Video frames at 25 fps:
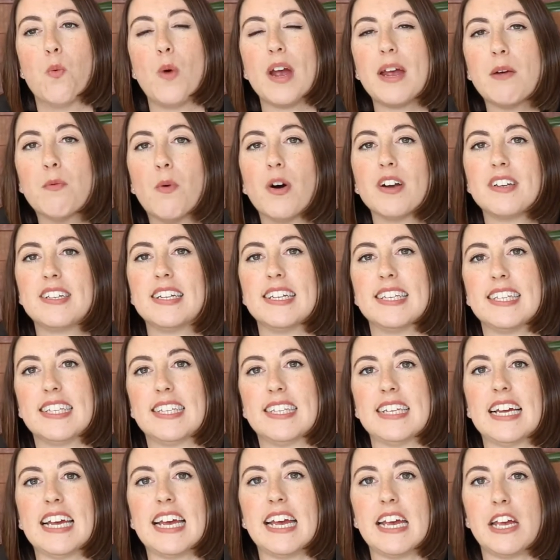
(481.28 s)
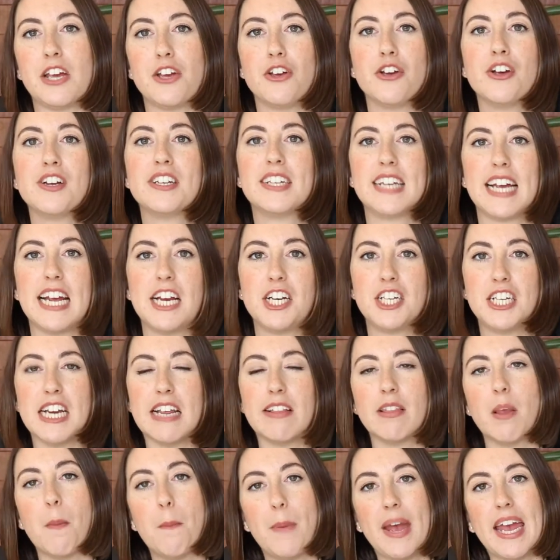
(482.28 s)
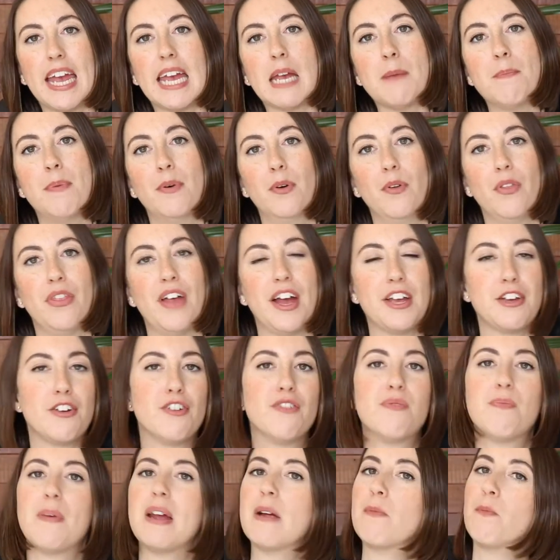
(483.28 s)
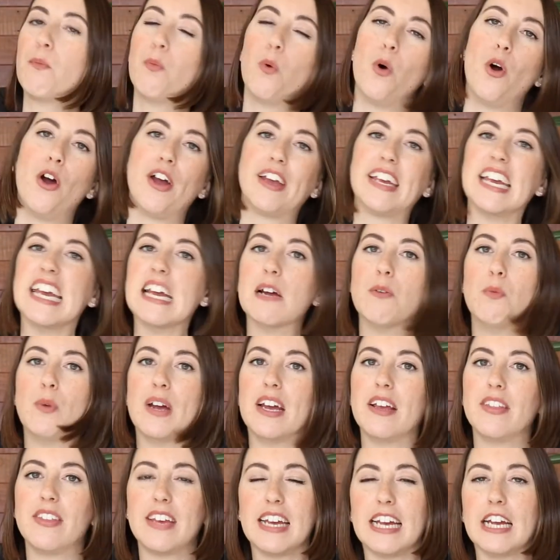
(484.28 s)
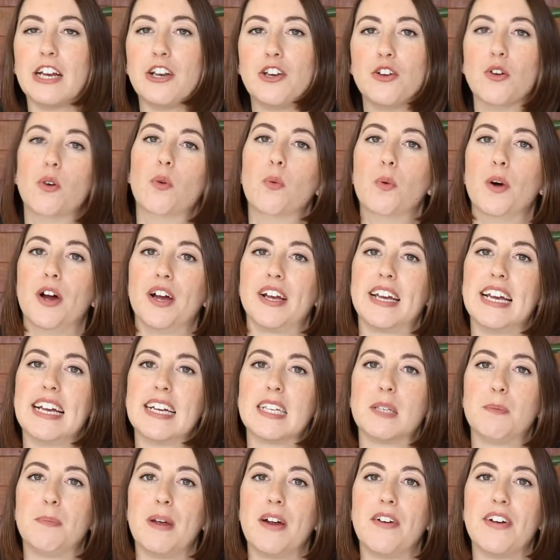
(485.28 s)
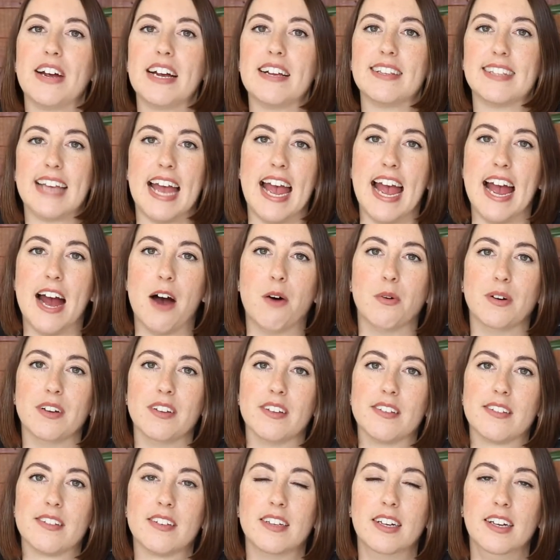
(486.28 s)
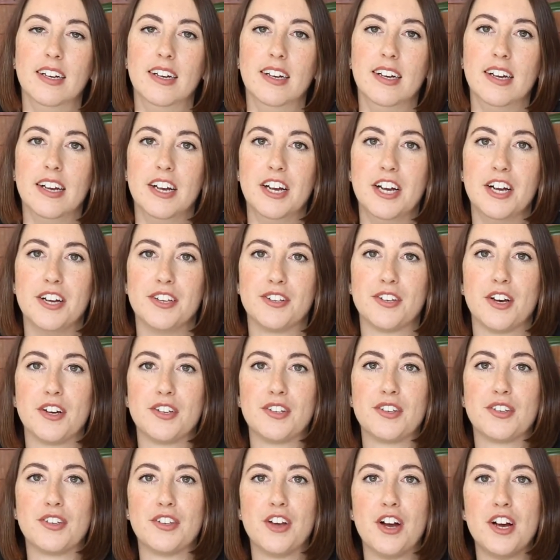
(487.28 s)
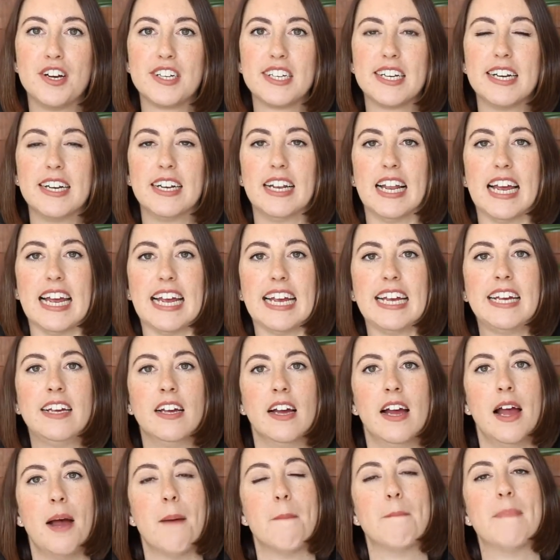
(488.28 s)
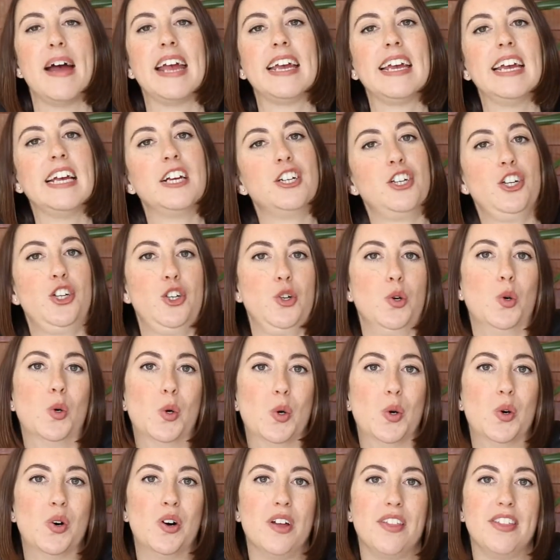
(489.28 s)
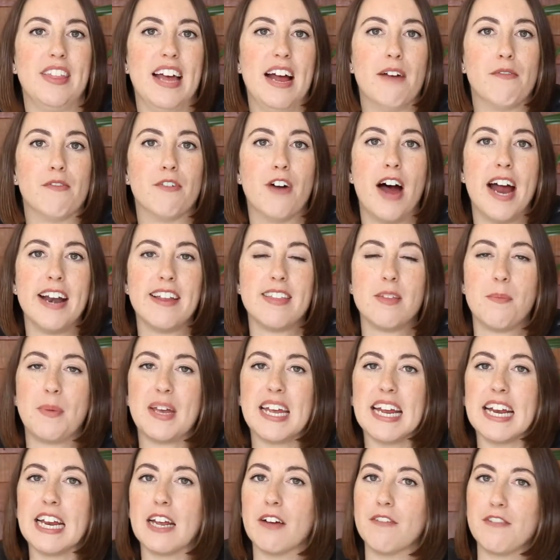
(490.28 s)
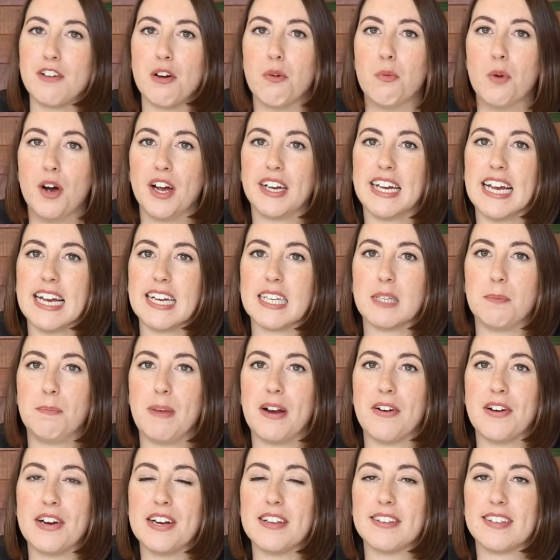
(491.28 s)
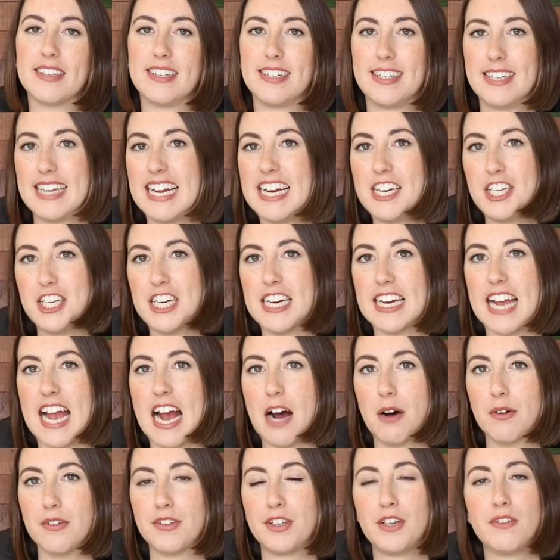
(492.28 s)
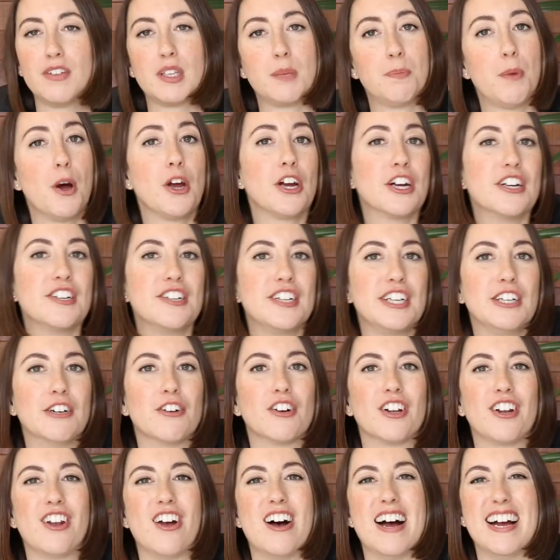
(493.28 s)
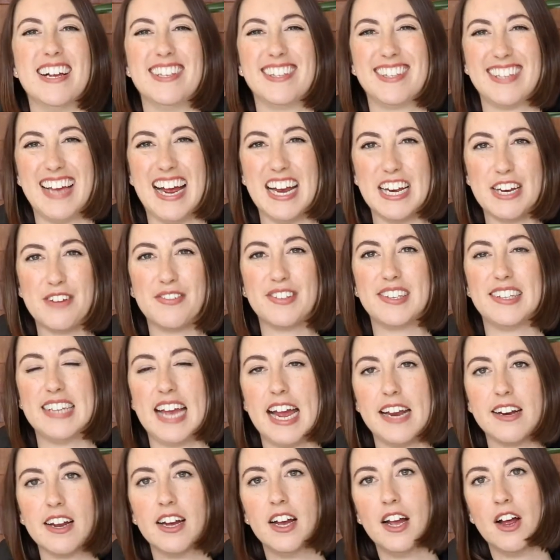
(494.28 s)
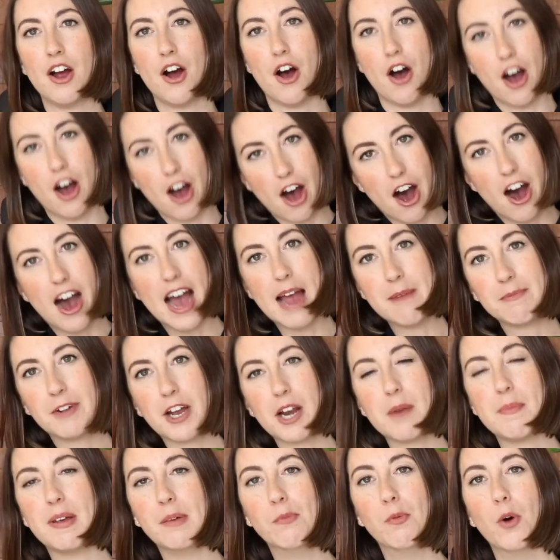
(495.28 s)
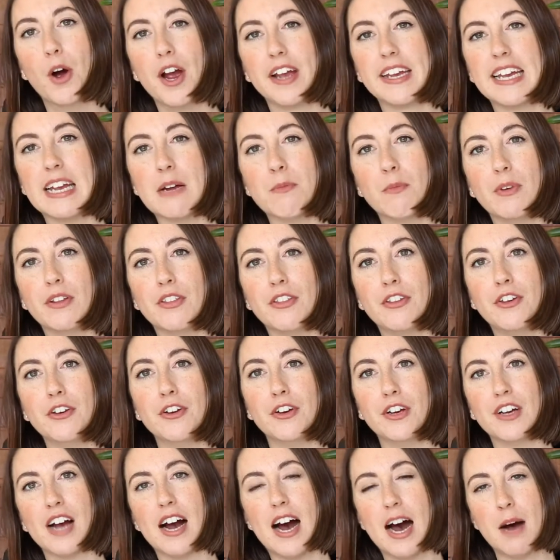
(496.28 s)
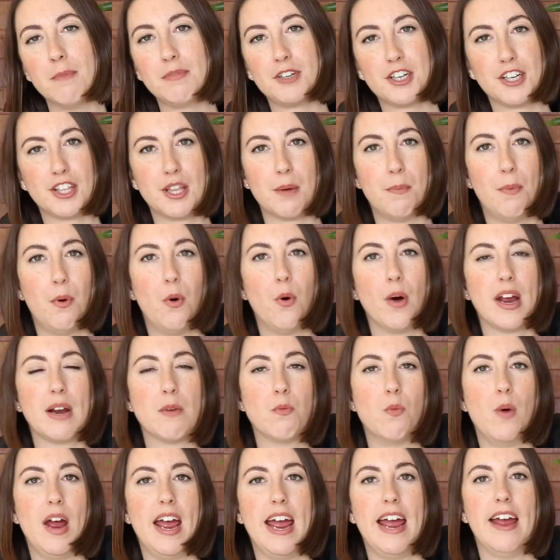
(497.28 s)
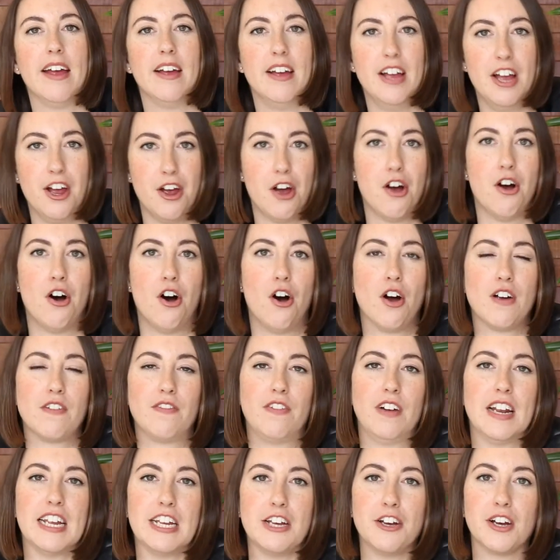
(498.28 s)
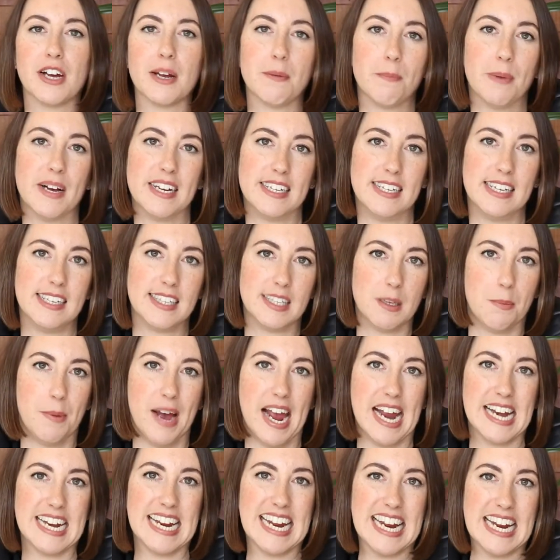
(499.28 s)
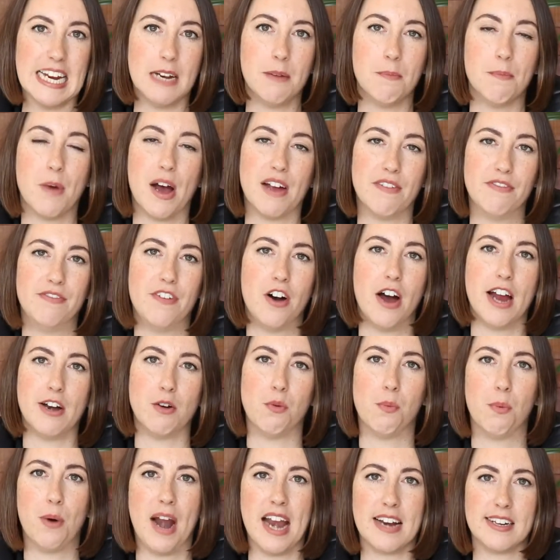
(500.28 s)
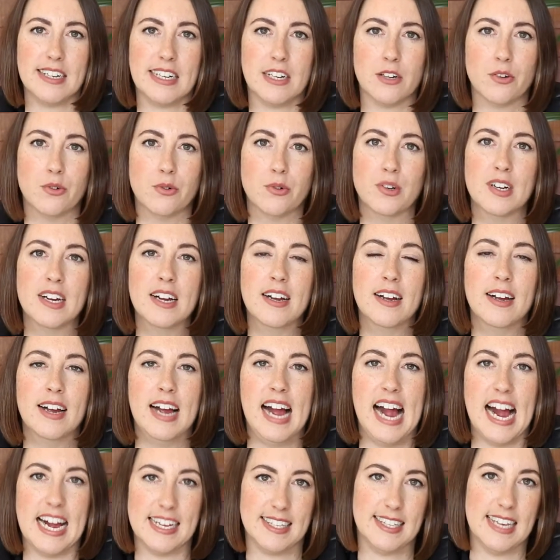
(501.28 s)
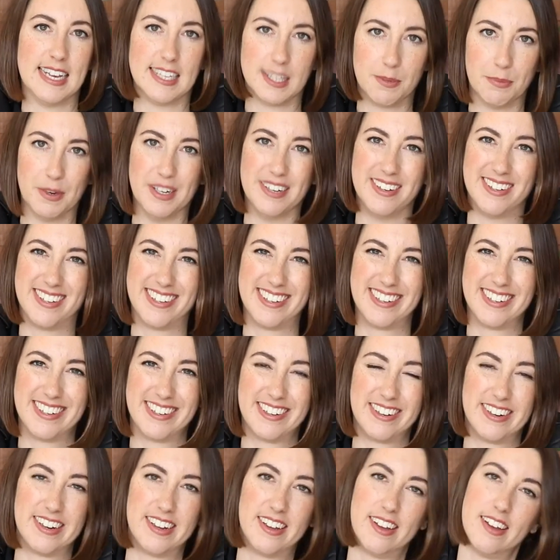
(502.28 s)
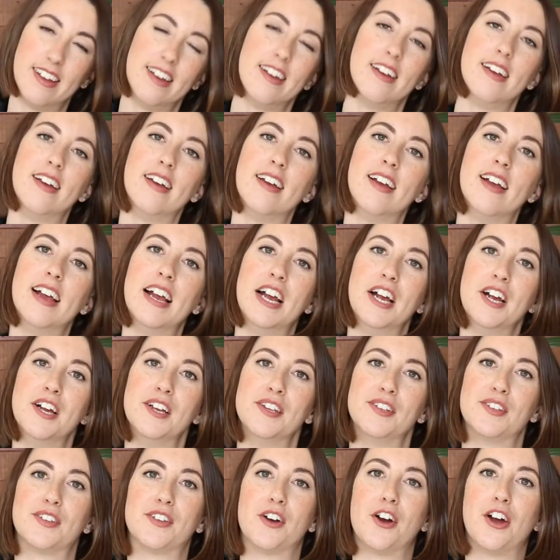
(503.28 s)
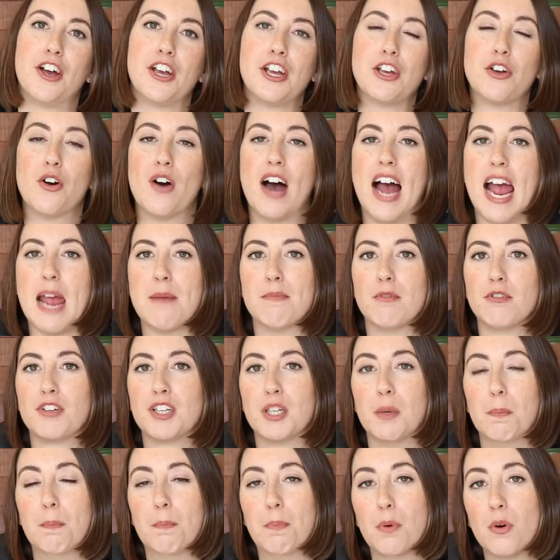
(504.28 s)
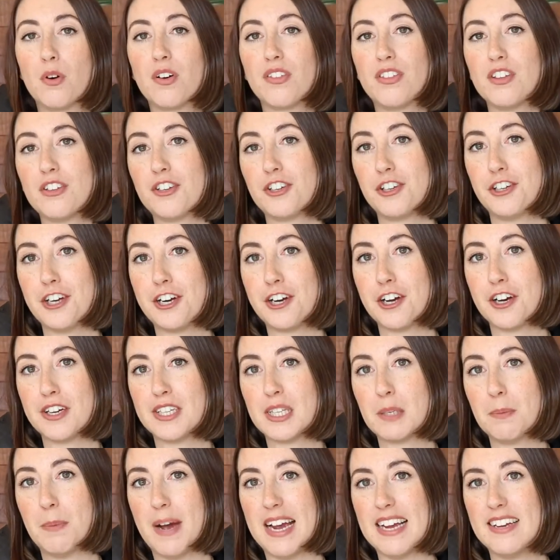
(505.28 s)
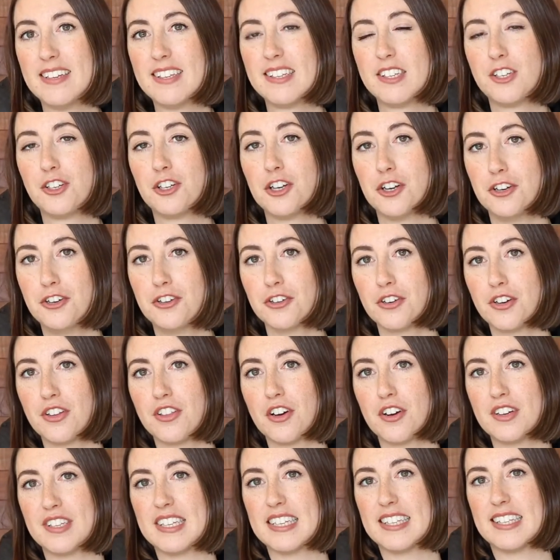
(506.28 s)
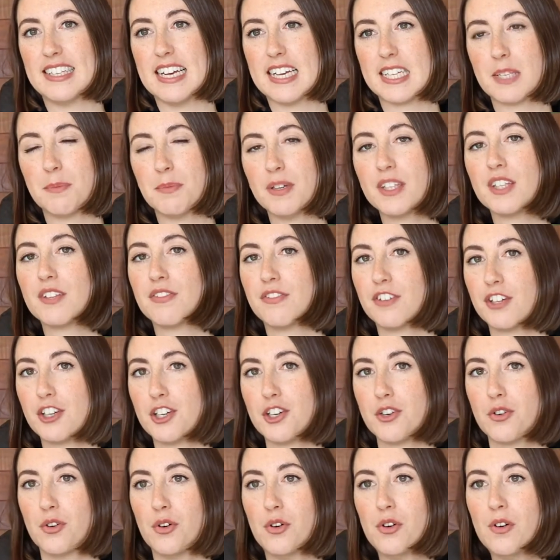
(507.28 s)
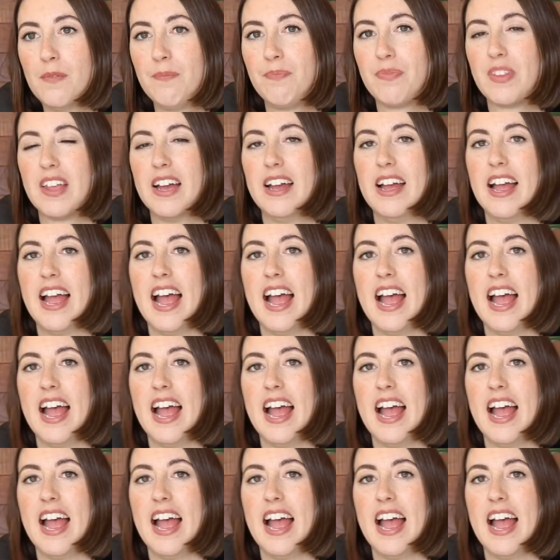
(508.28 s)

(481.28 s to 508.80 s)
we want to see you teaching the people that you've been working with in your work experience hours. So certainly making sure that right at the beginning of your work experience teaching hours, you've spoken to your clients and you've said, I'm going to be working with you up to the point where hopefully you can participate in my final practical assessment. So you're able to book the studio space to do those assessments for sure,